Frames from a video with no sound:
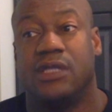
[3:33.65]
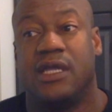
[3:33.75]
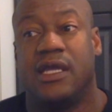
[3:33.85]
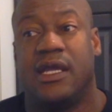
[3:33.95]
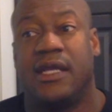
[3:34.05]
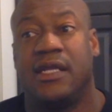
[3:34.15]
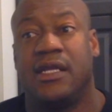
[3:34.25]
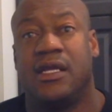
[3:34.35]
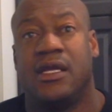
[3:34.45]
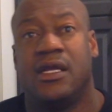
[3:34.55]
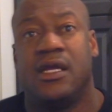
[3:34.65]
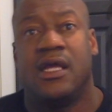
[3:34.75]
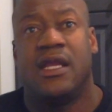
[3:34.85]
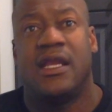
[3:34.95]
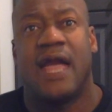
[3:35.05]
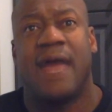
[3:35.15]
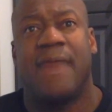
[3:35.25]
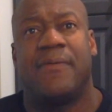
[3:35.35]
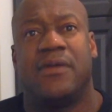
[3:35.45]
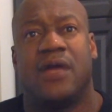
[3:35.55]
And
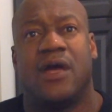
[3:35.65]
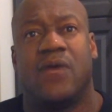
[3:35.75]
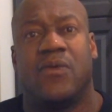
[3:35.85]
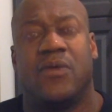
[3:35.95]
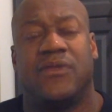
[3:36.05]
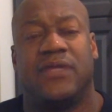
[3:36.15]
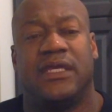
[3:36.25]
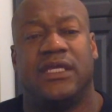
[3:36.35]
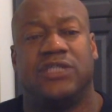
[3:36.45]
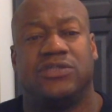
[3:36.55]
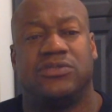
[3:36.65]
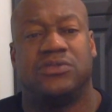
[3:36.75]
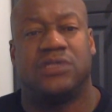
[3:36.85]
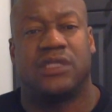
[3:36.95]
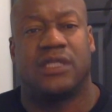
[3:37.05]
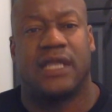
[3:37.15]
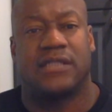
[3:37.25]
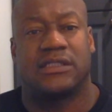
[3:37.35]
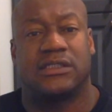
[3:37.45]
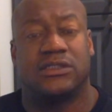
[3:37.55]
not put up with the issues in
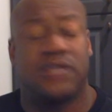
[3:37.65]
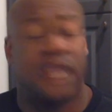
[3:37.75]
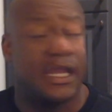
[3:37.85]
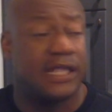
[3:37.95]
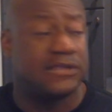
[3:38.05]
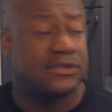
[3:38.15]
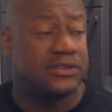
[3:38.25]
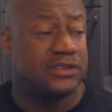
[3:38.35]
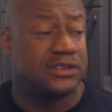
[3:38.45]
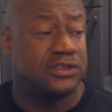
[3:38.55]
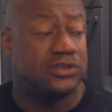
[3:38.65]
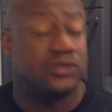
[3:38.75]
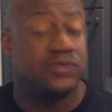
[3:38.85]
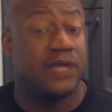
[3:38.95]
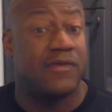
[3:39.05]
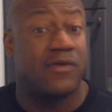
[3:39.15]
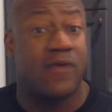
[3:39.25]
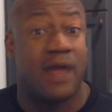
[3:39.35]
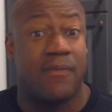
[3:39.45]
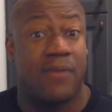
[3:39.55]
Atlanta. Because in Atlanta, got some serious issues. We have a
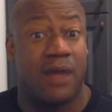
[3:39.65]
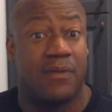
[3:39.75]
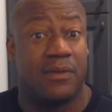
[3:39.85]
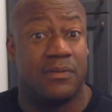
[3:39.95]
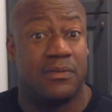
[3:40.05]
crime problem.